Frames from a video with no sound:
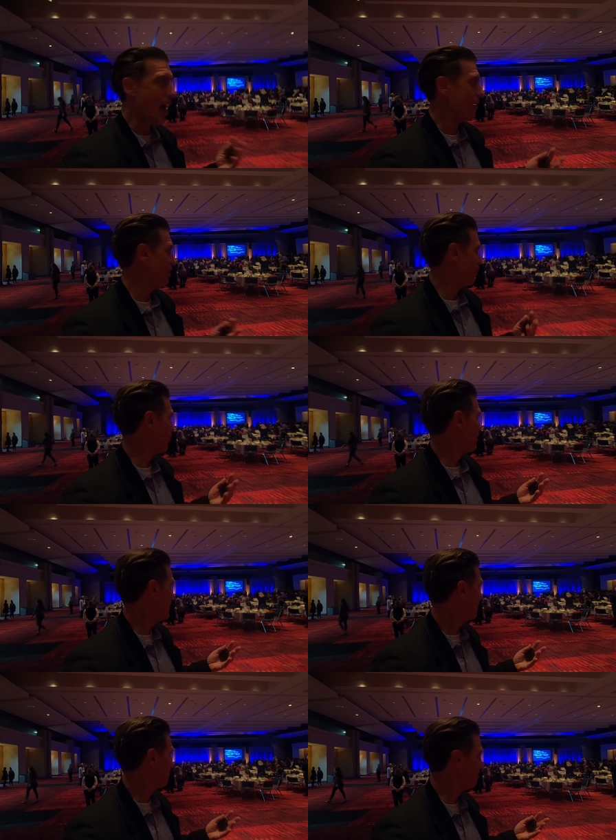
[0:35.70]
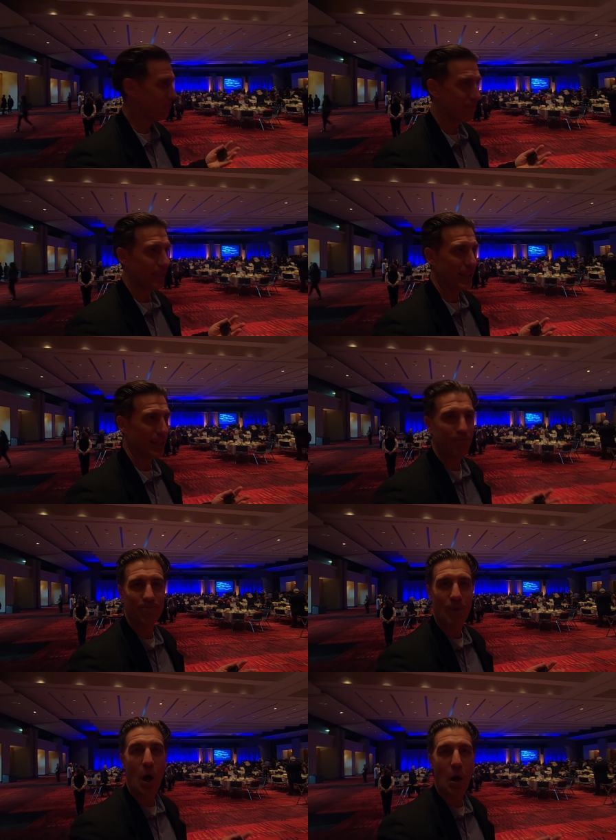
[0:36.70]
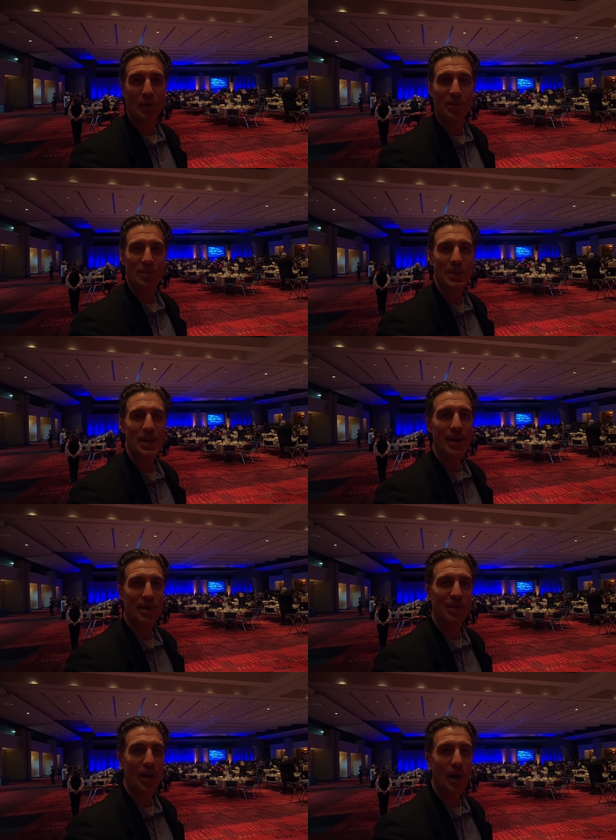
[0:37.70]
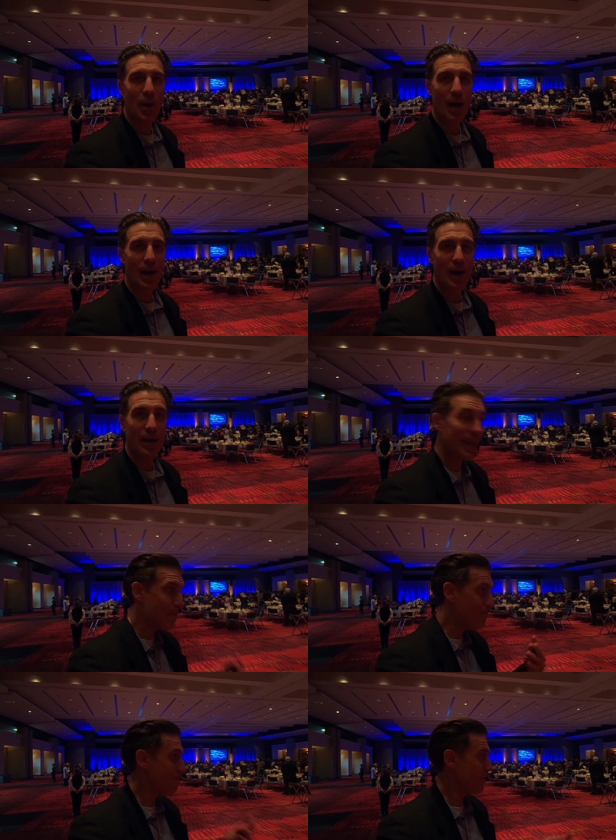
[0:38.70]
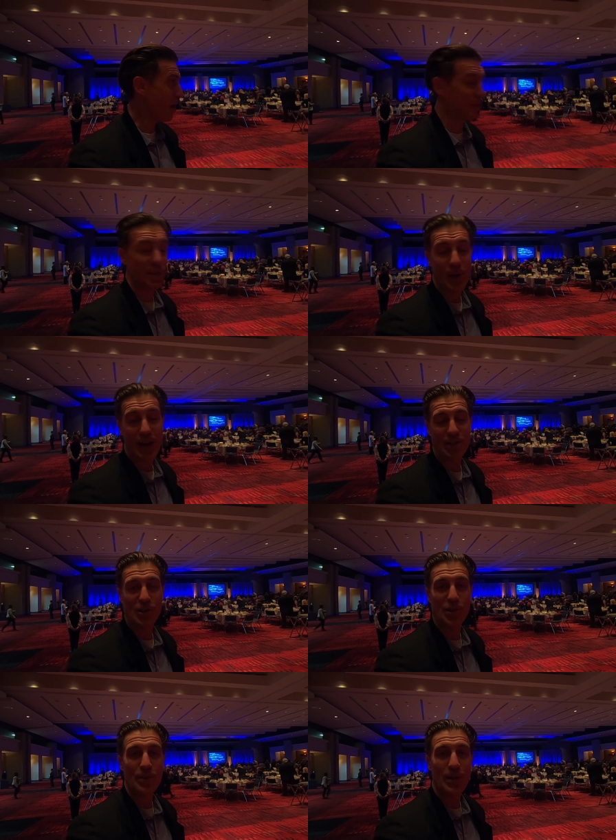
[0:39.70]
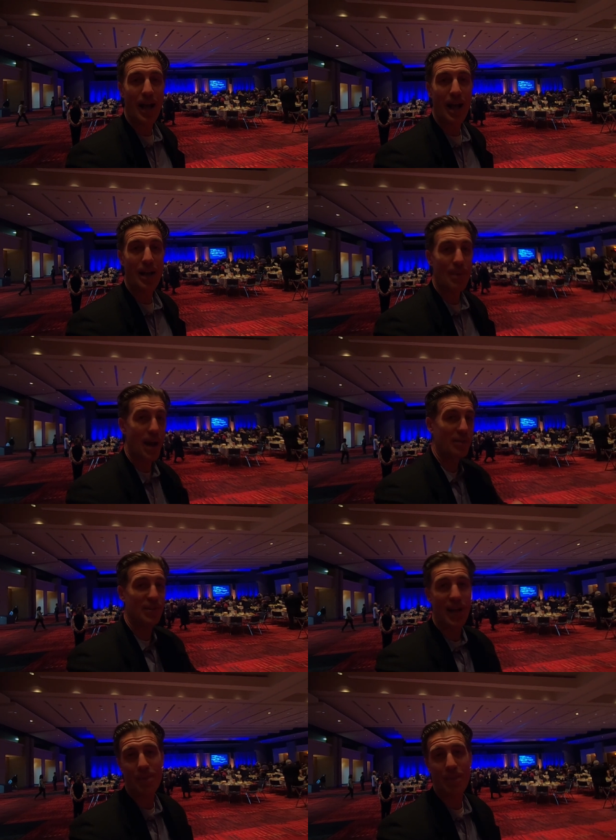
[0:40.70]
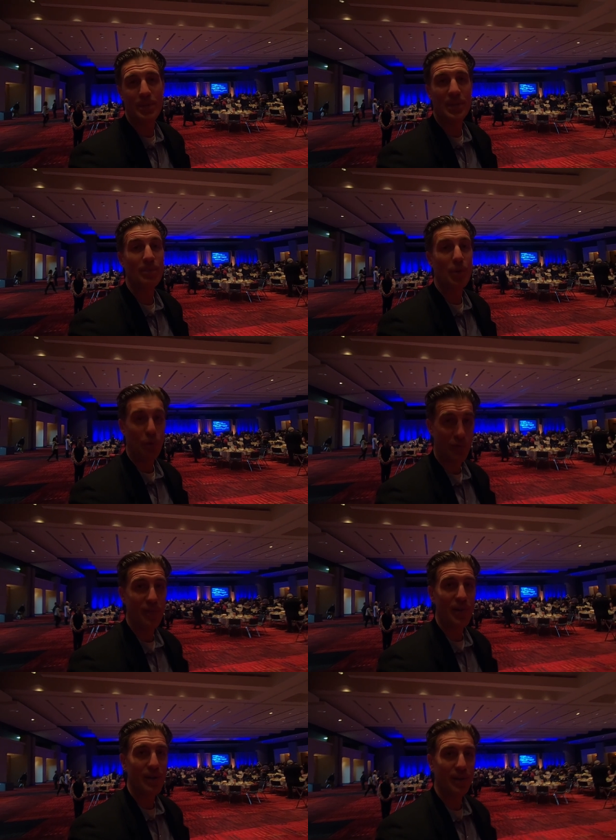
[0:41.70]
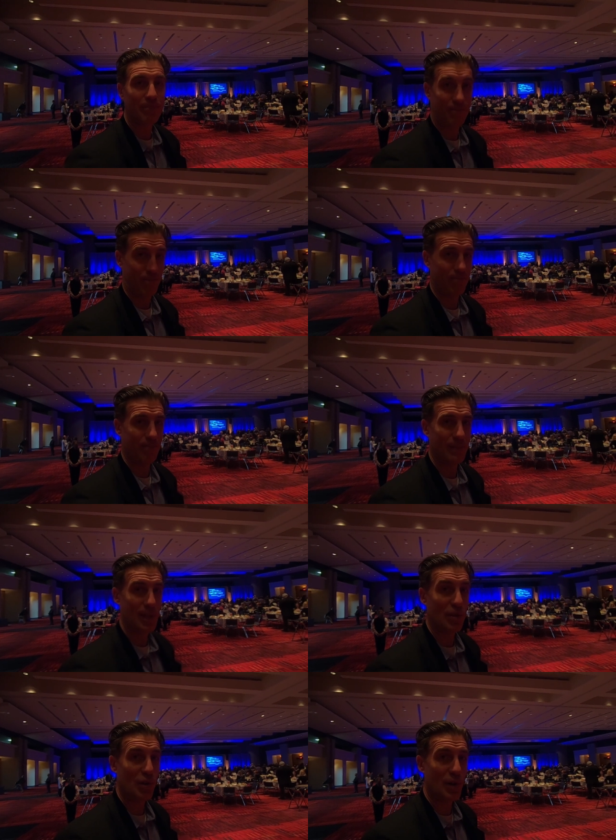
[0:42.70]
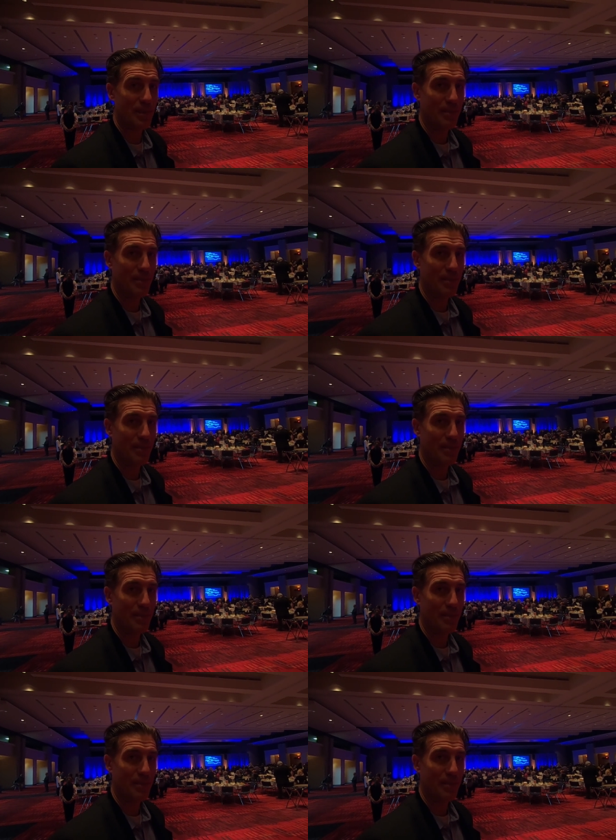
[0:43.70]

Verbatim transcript: I feel pretty honored to be here. So again, I'll see what I can shoot, but I just thought it might be something cool for the vlog. Enjoy.